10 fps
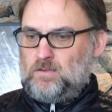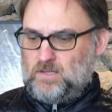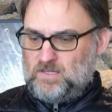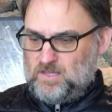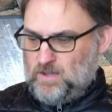
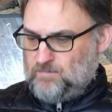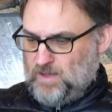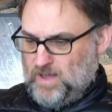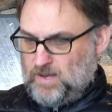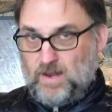That's not
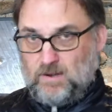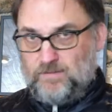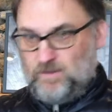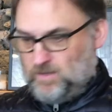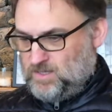bad. I don't
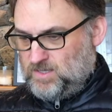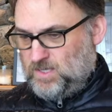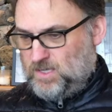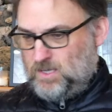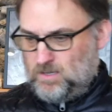know if you can
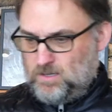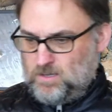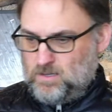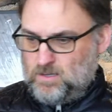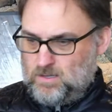see
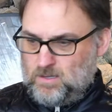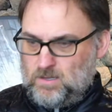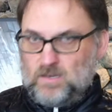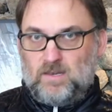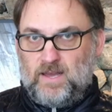
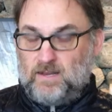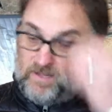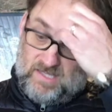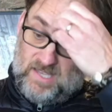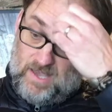down
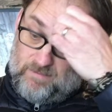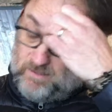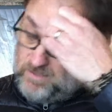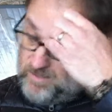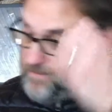on the
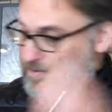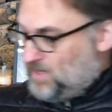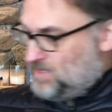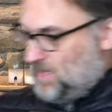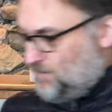table. The
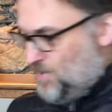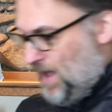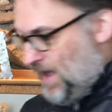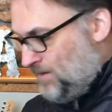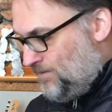tripod's not
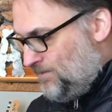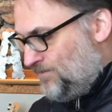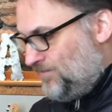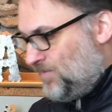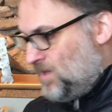bad.
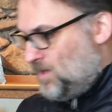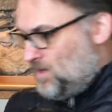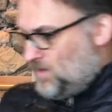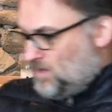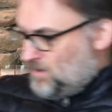
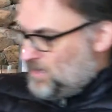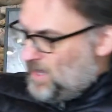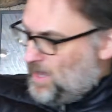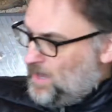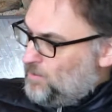Here are the
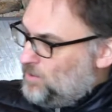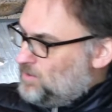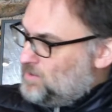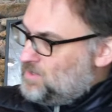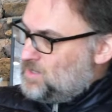
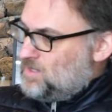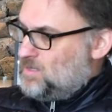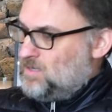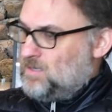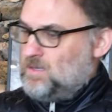cables.
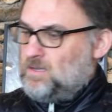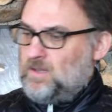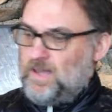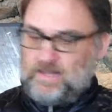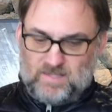
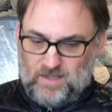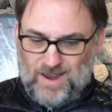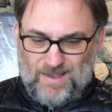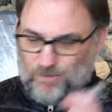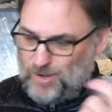
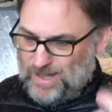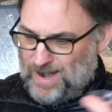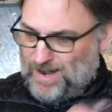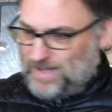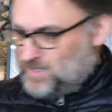XLR. I've already
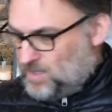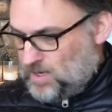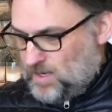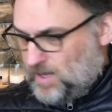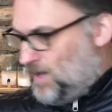got an
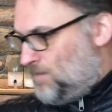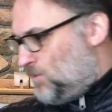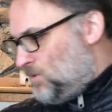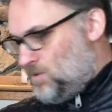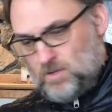XLR cable.